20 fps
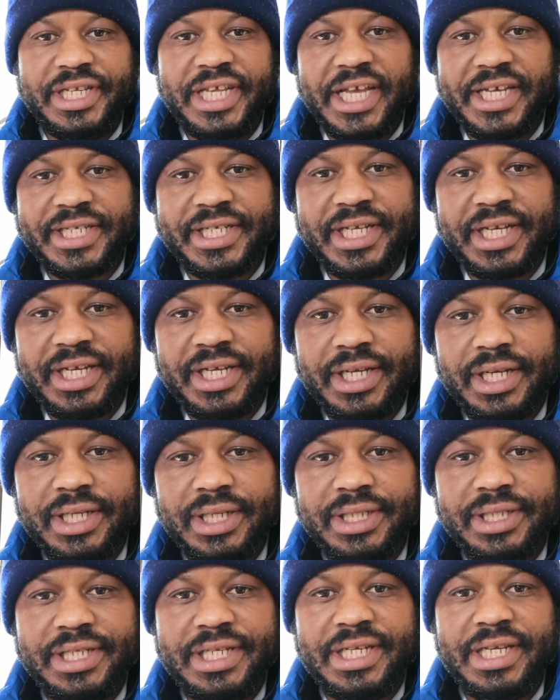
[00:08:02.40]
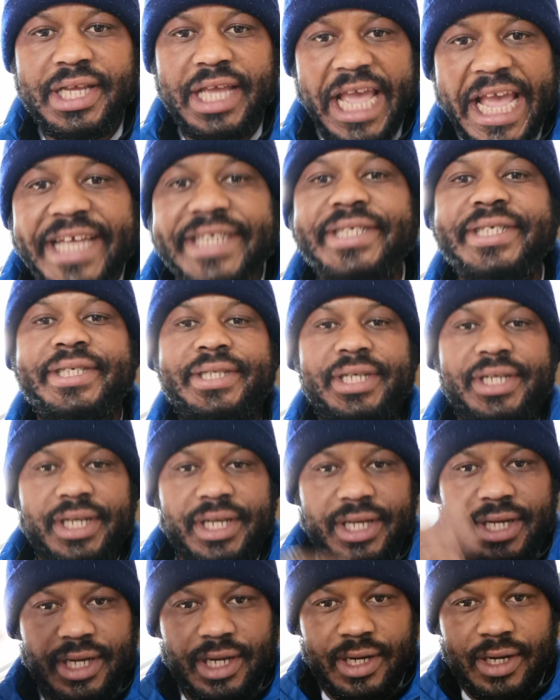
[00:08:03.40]
DH,
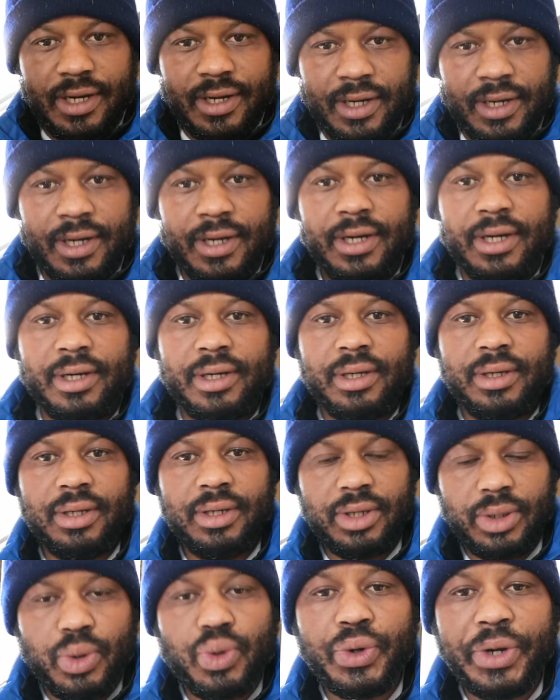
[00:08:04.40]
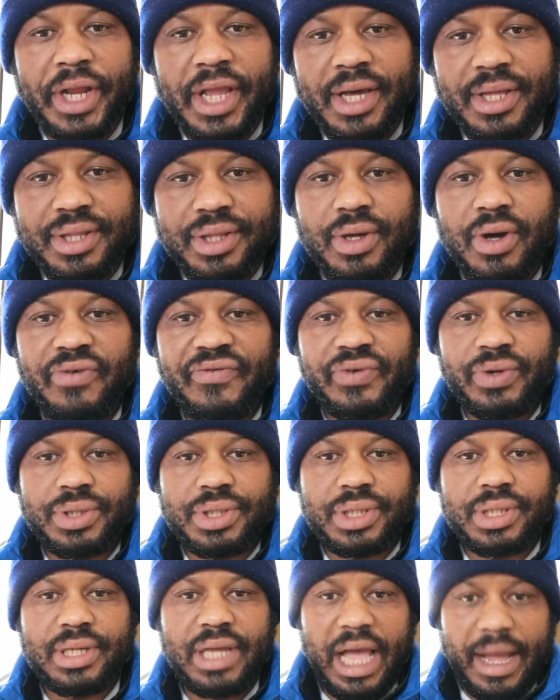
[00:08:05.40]
DH uh, courier
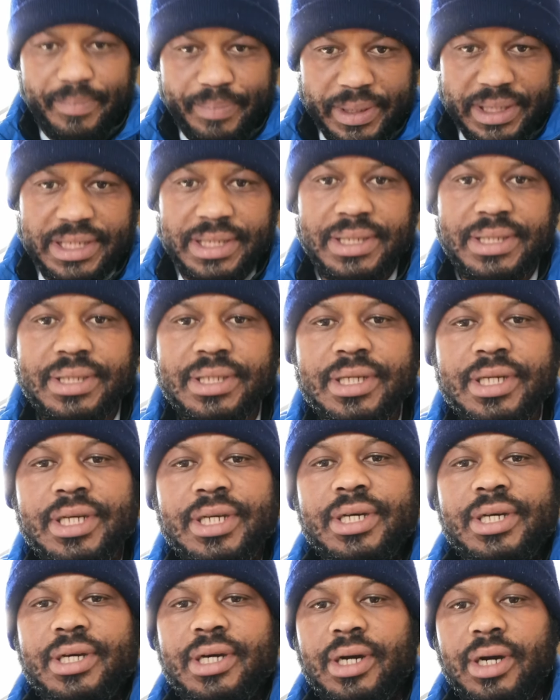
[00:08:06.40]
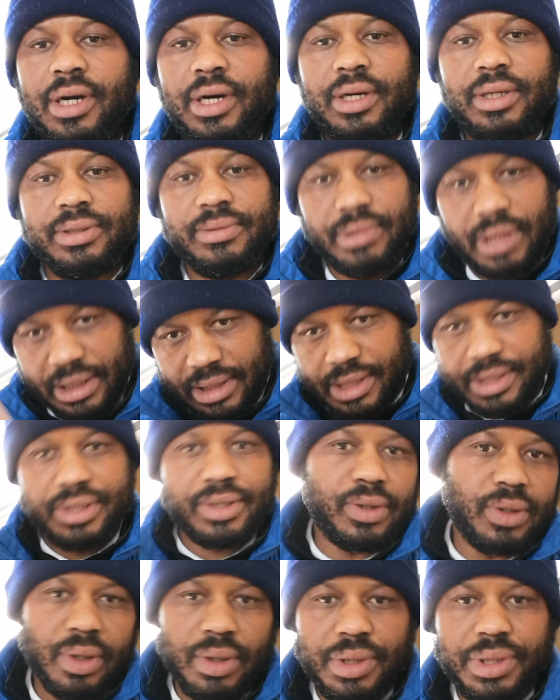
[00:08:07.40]
service companies uh, that
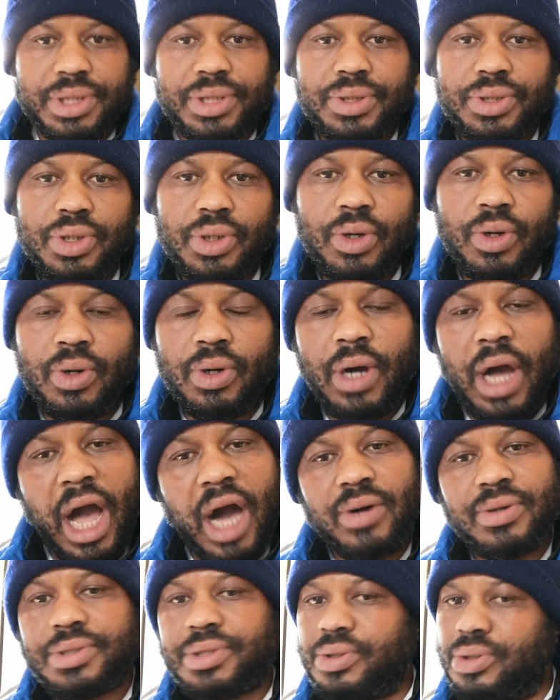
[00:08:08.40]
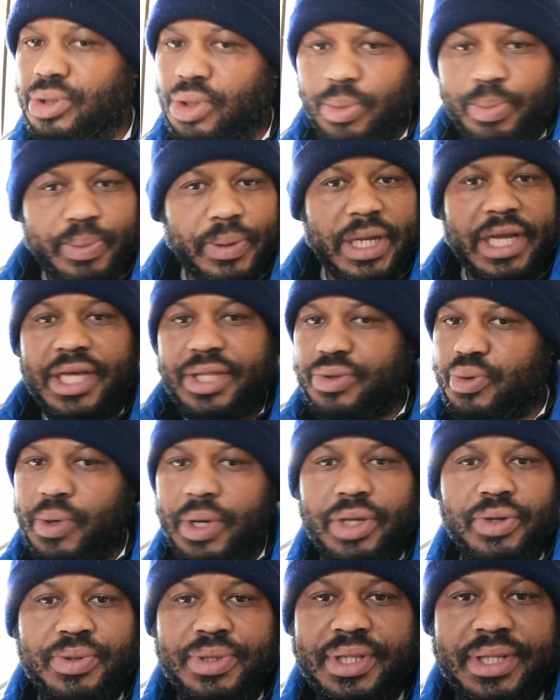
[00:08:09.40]
is close to your house or your place
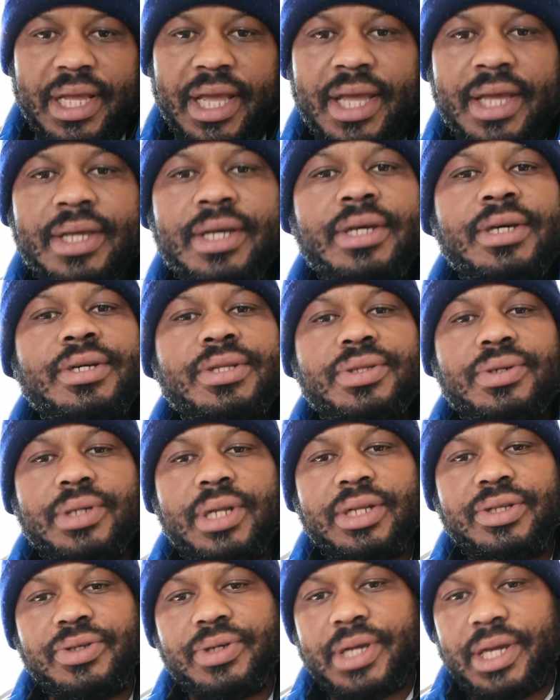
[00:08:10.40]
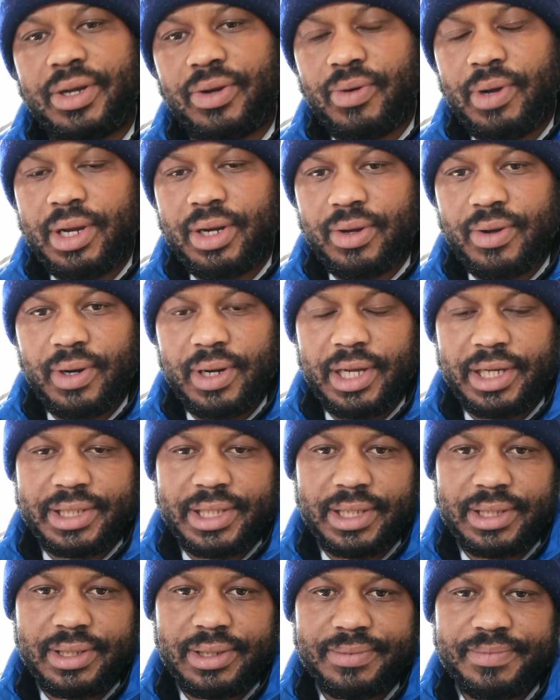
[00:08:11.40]
where you stay so that you can go and
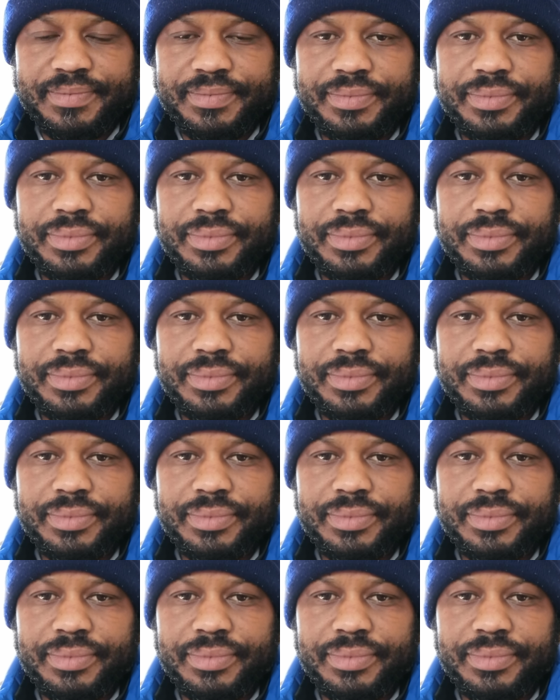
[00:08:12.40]
collect it.